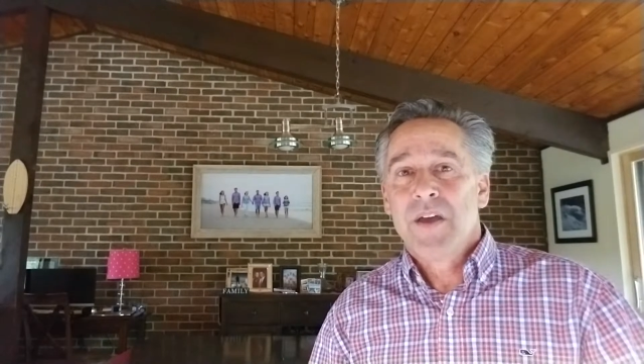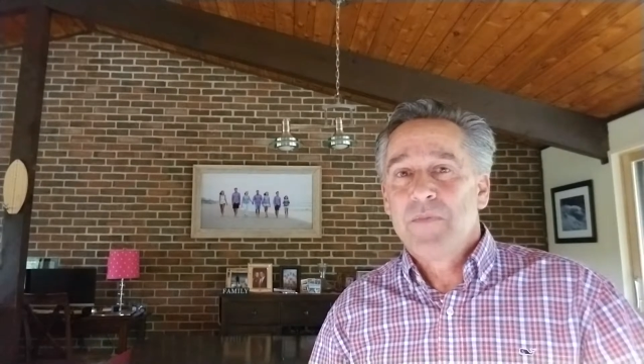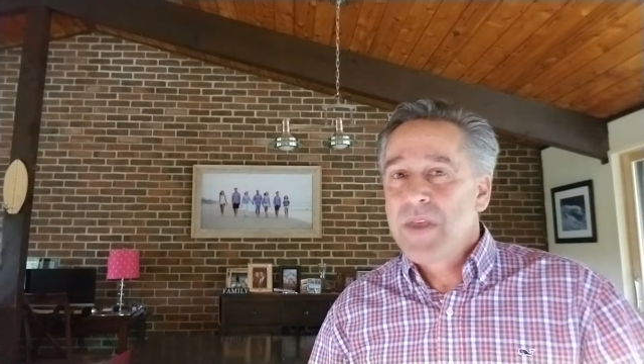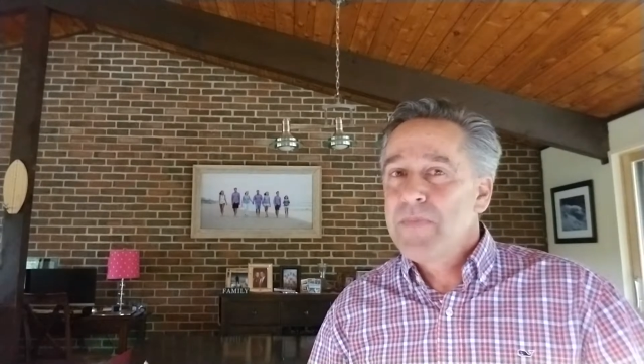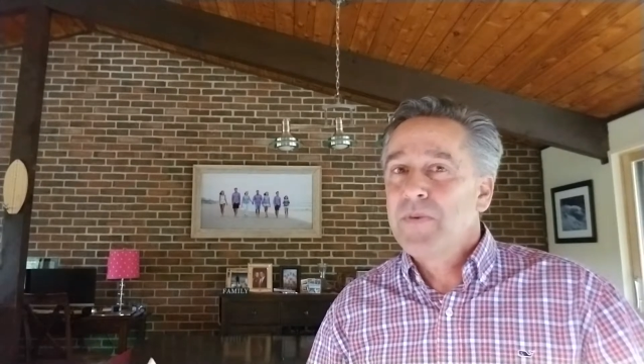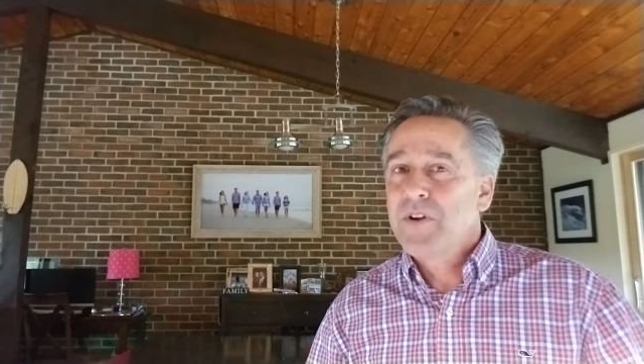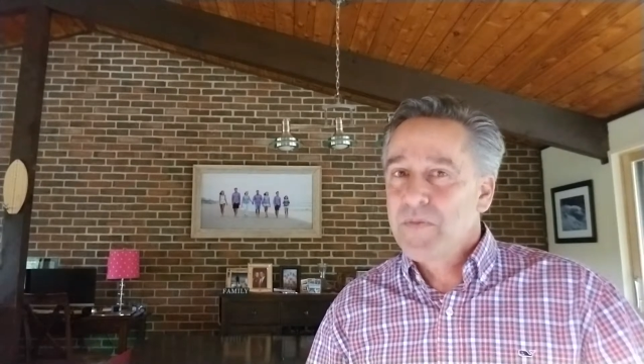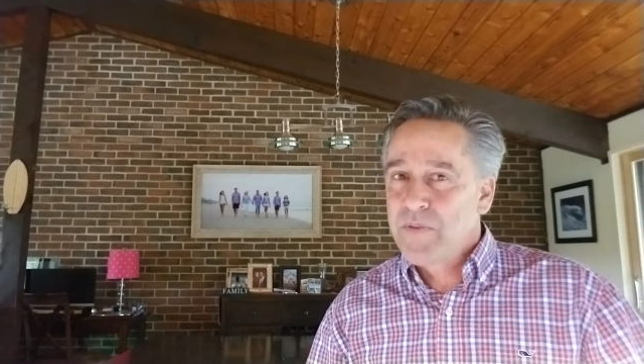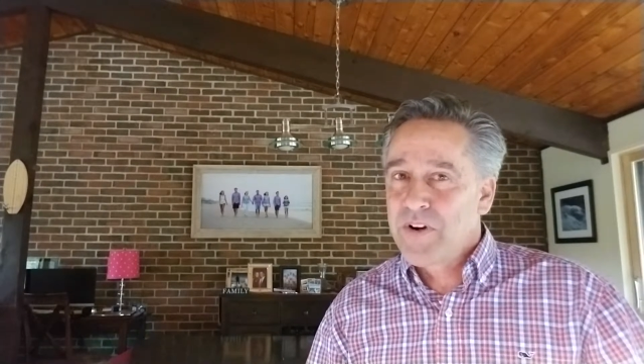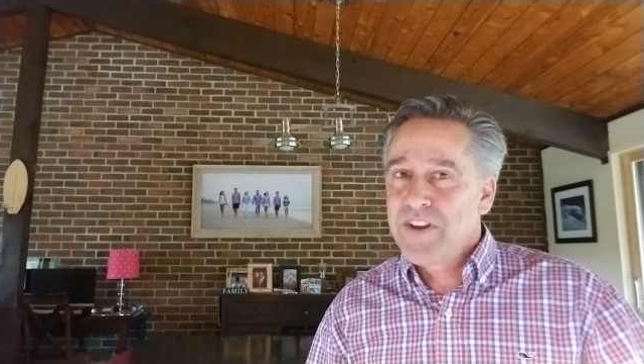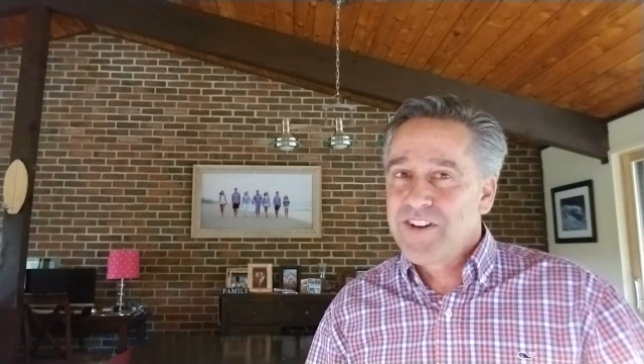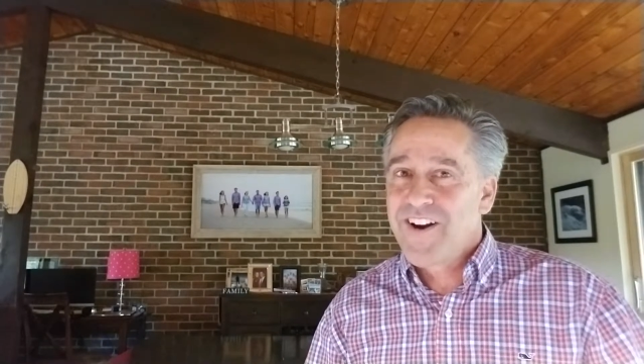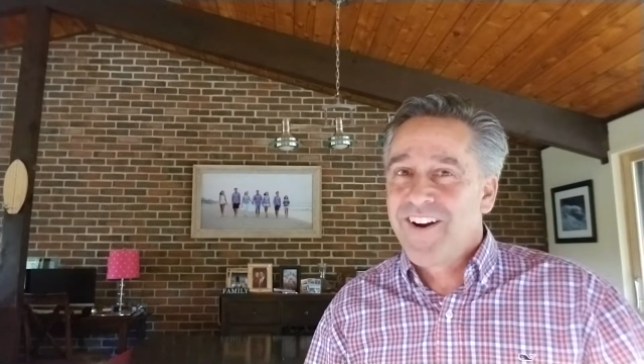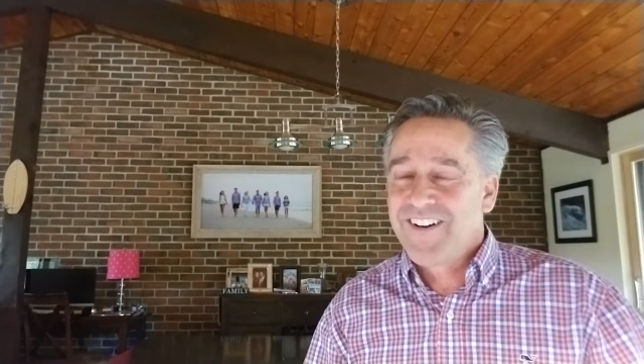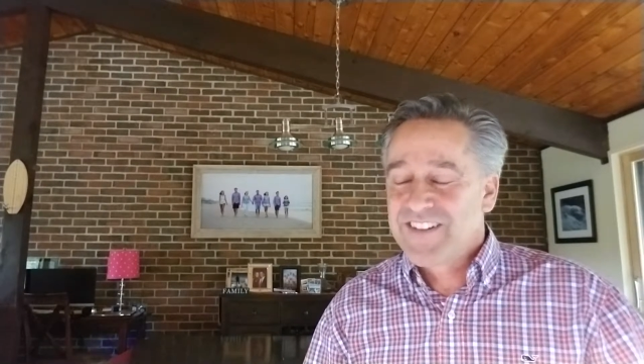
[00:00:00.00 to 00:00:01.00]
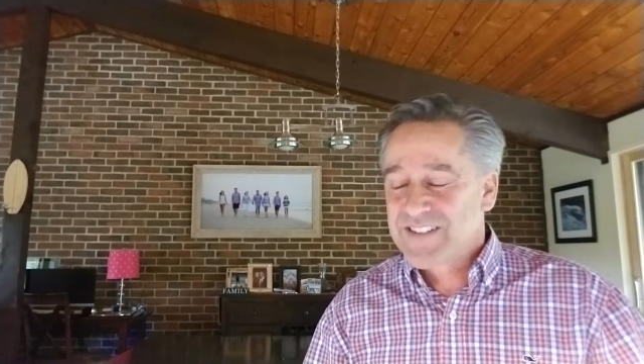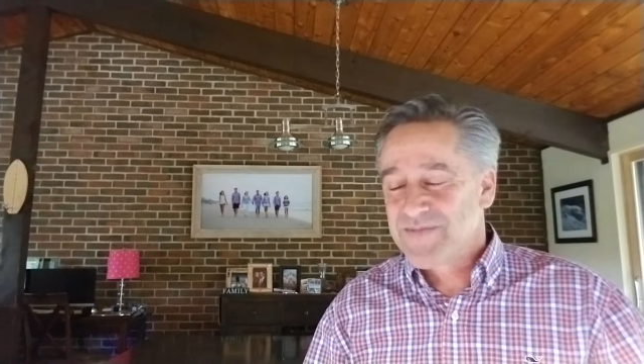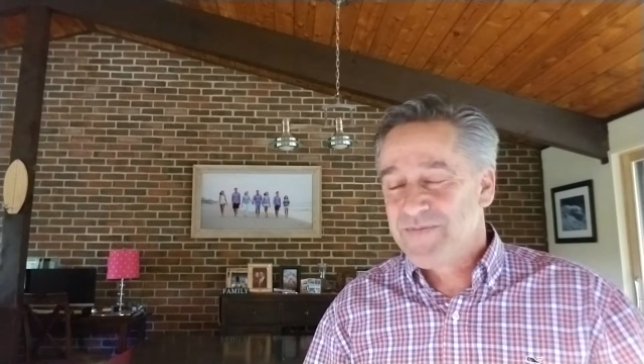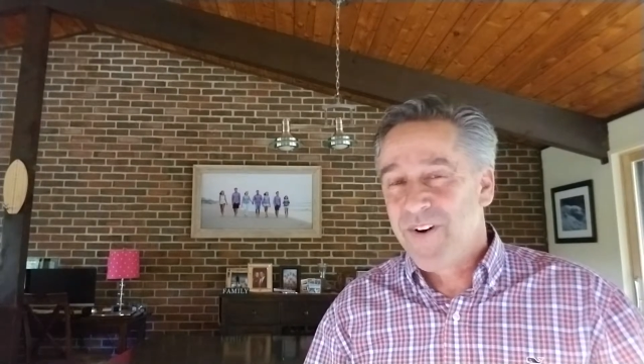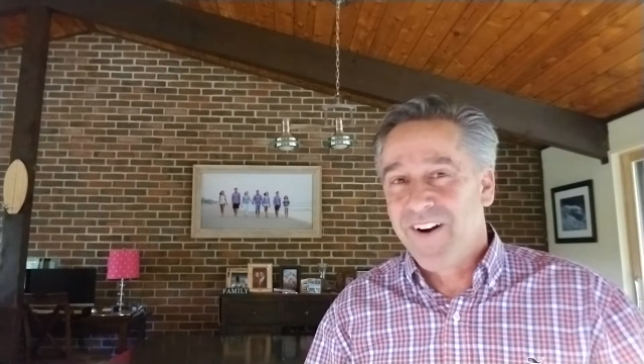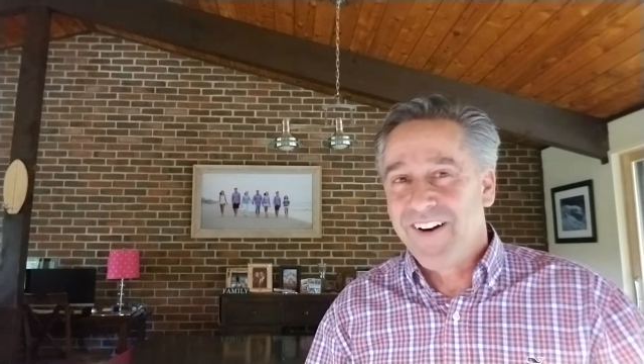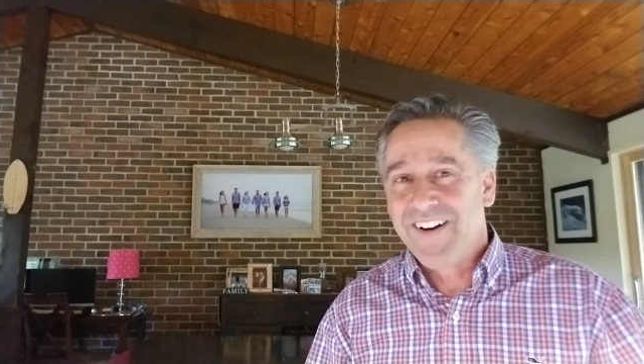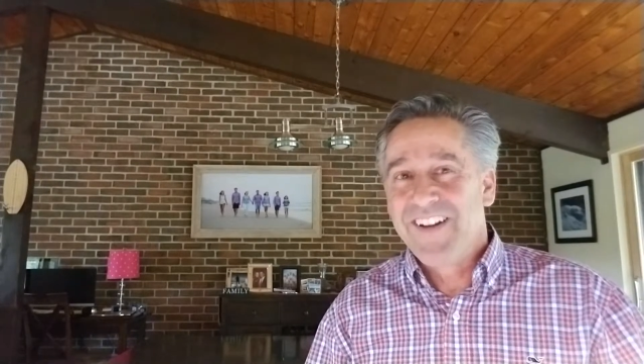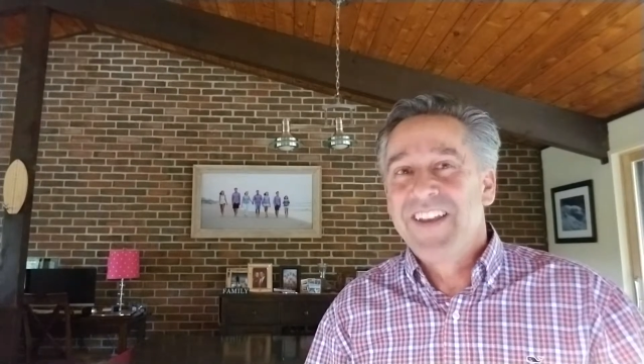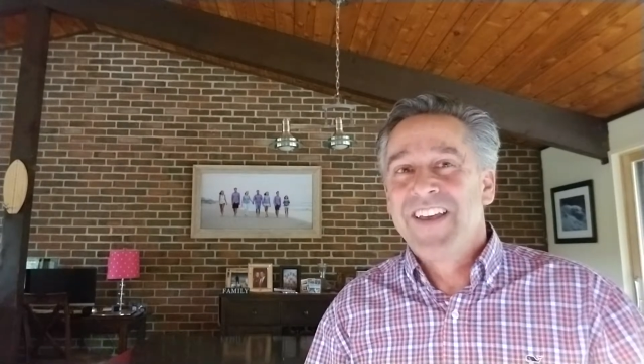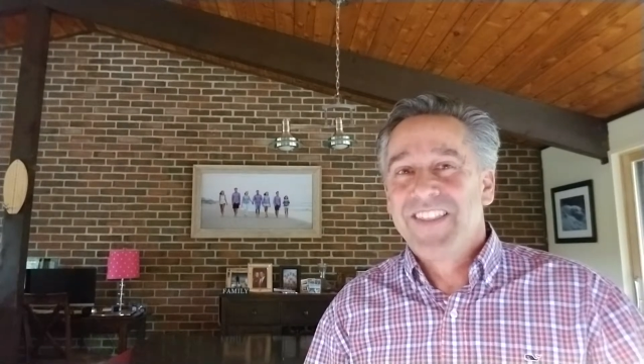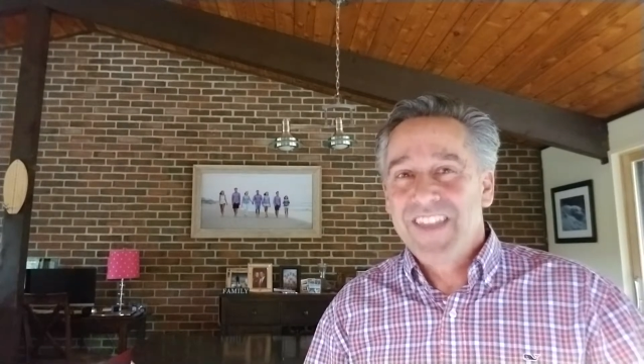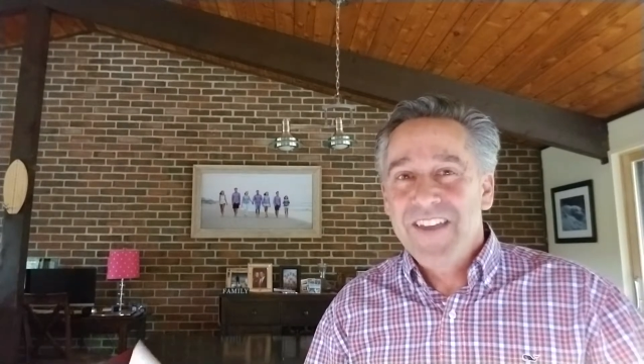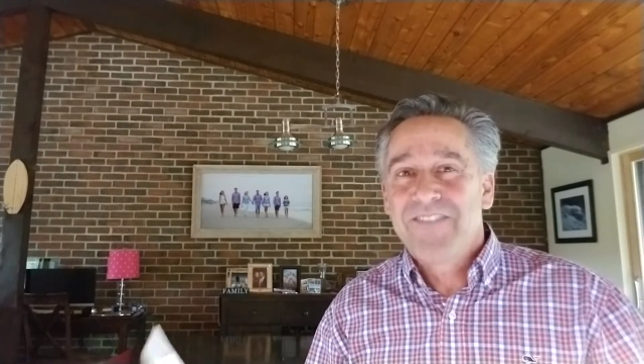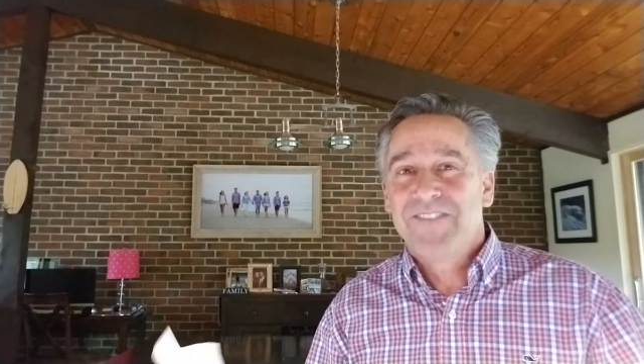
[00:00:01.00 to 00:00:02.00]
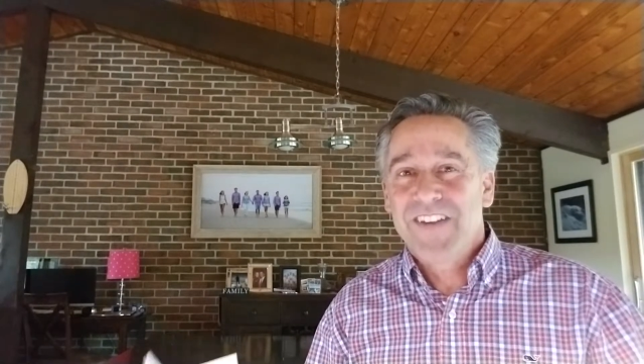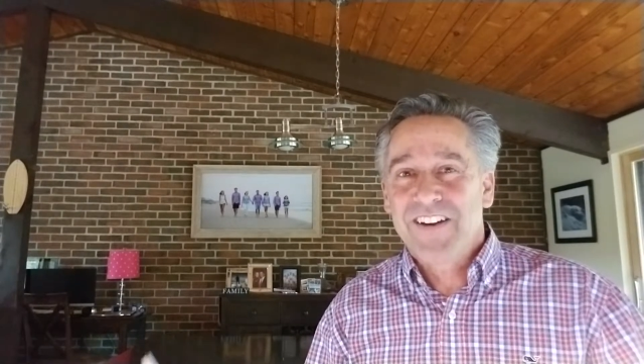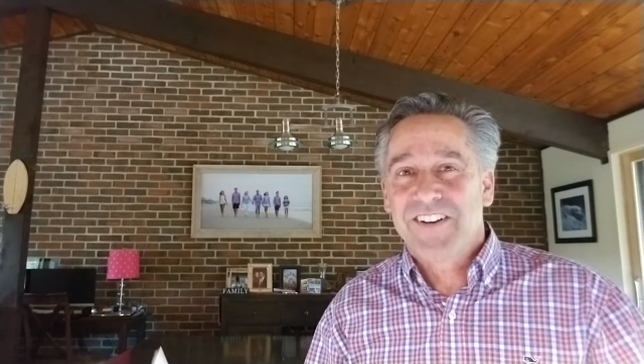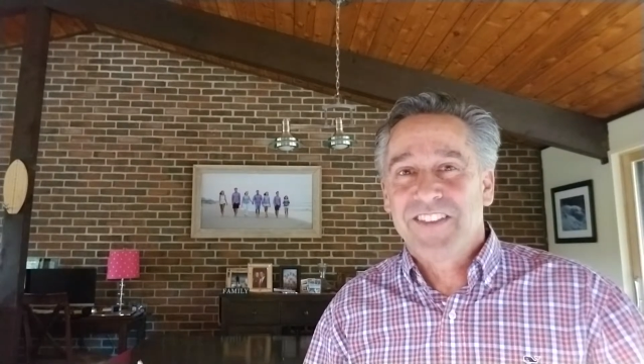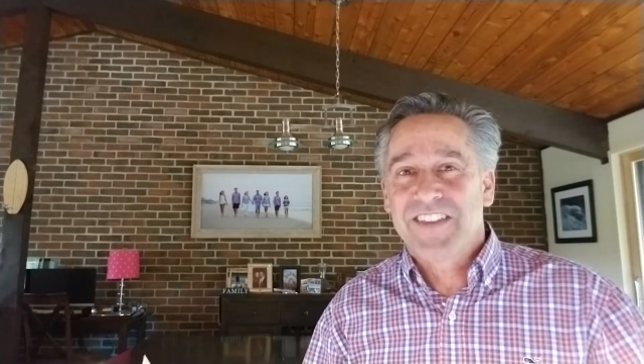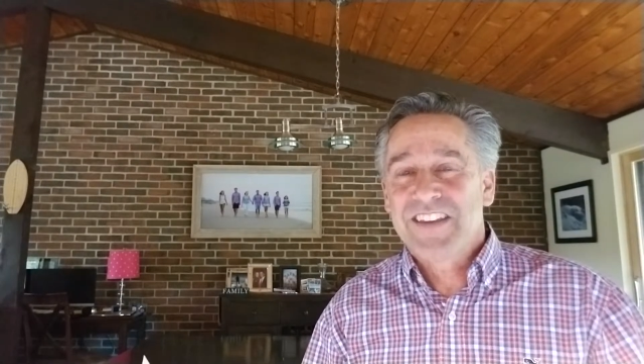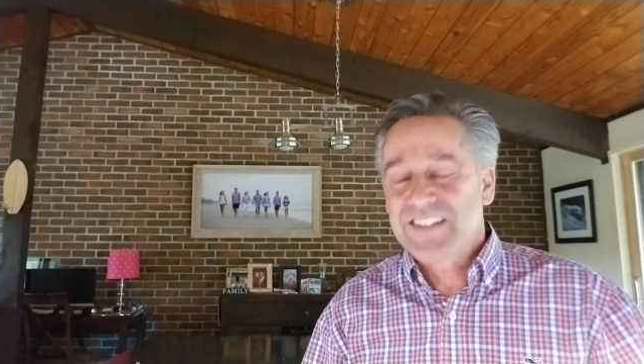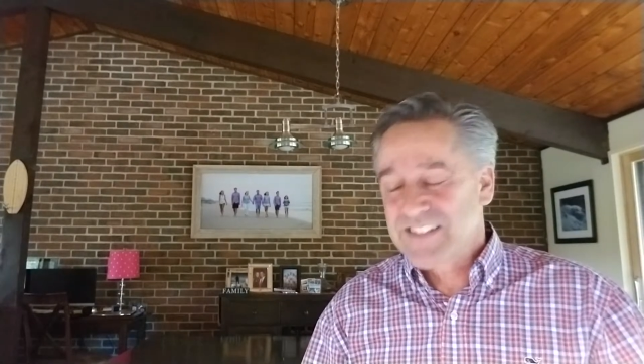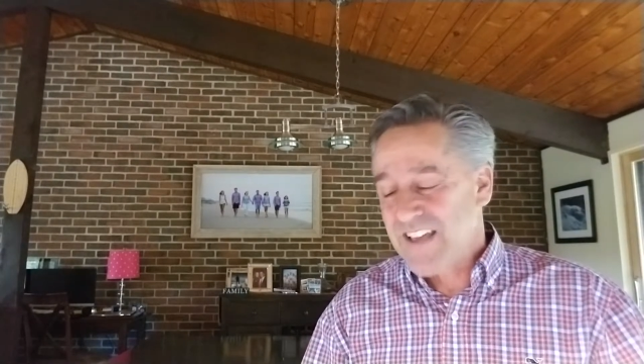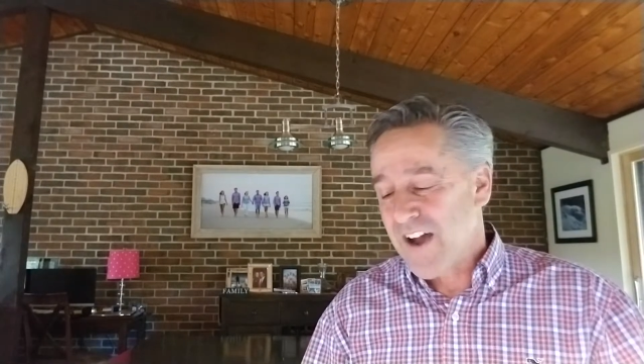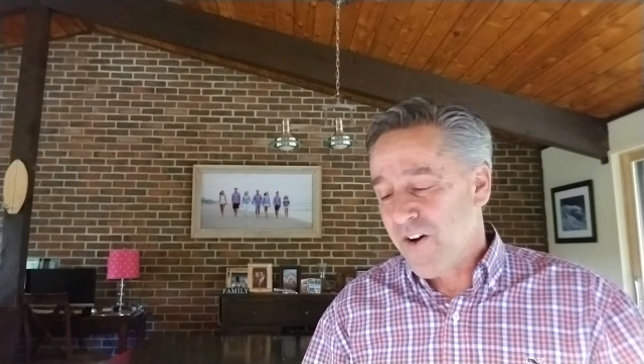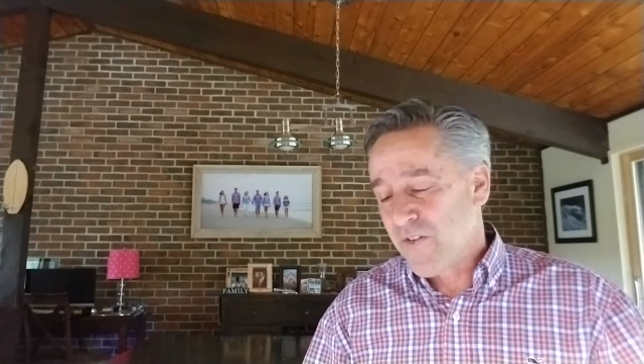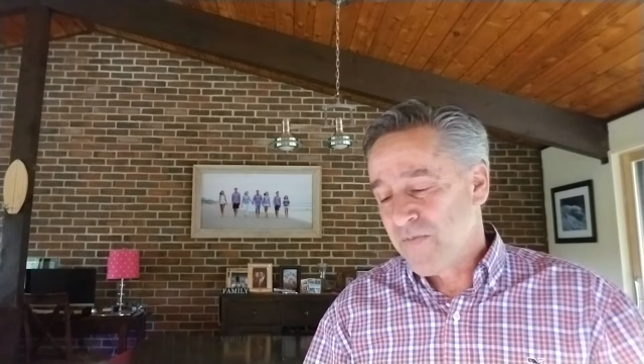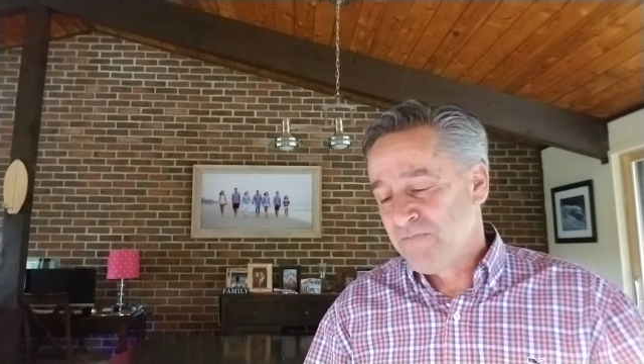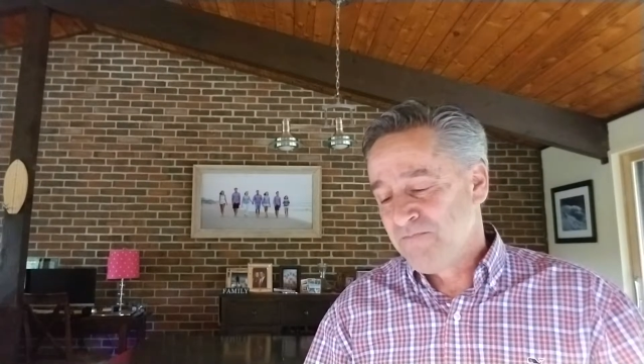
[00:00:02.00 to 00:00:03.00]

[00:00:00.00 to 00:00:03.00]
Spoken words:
People are pretty darn smart. They figure things out.